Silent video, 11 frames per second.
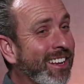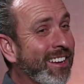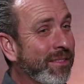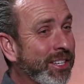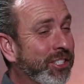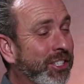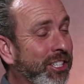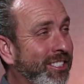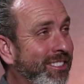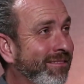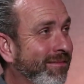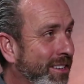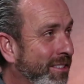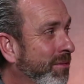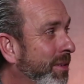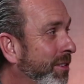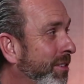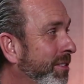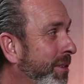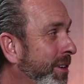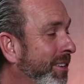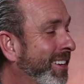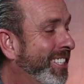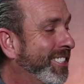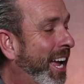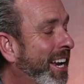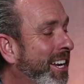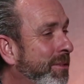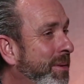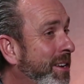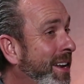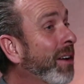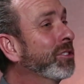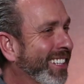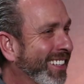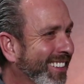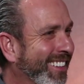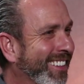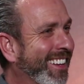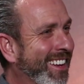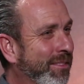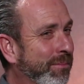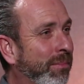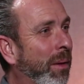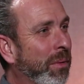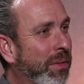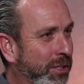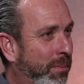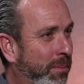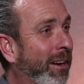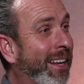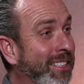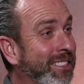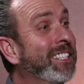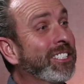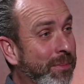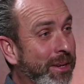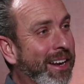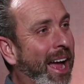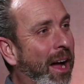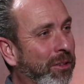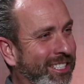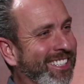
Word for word: we just you know we're we're excited to be announcing and probably when this podcast hits it'll be announced